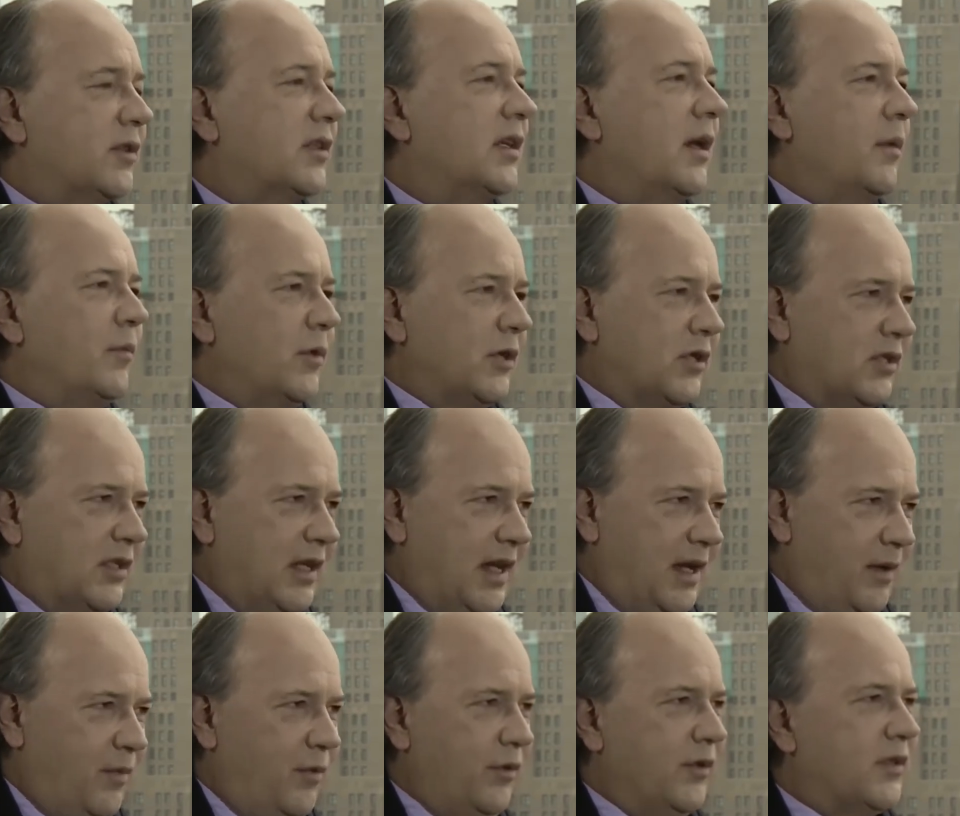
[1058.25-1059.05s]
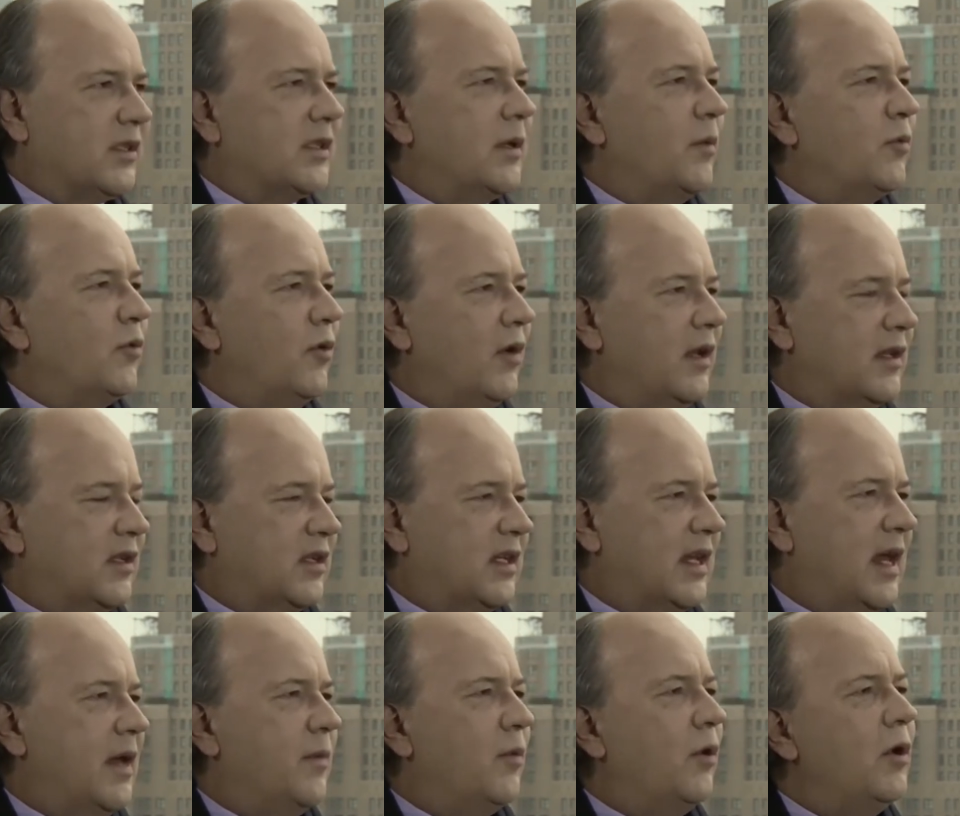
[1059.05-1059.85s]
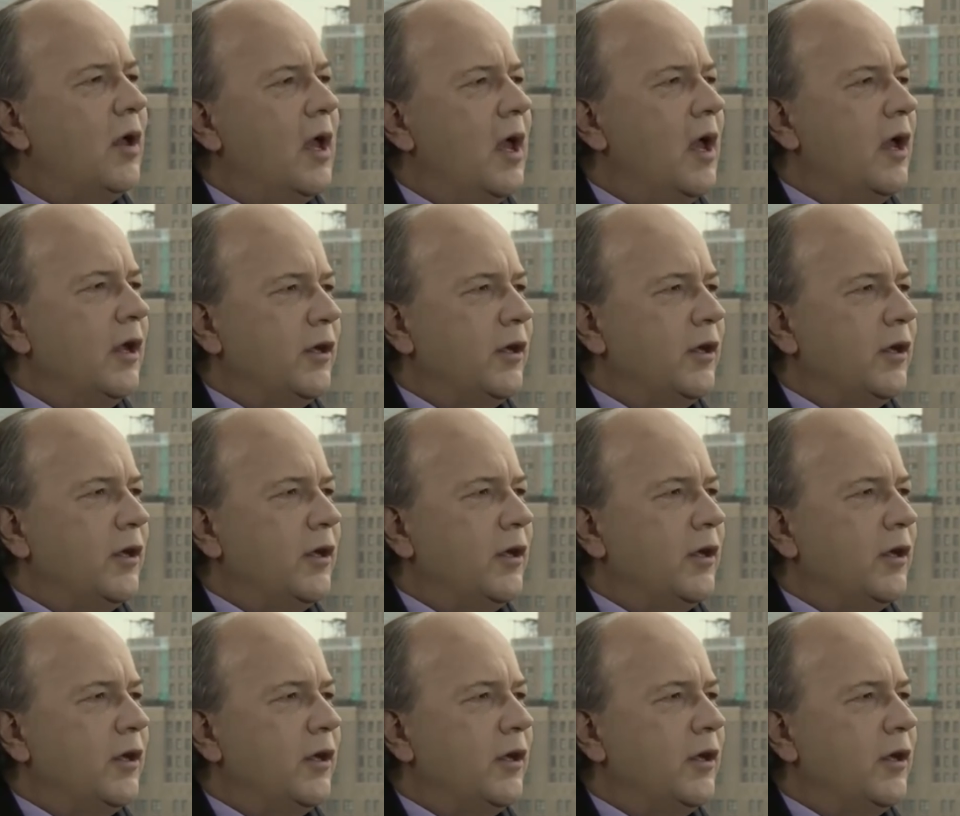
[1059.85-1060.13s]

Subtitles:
Some are stable, some are unstable.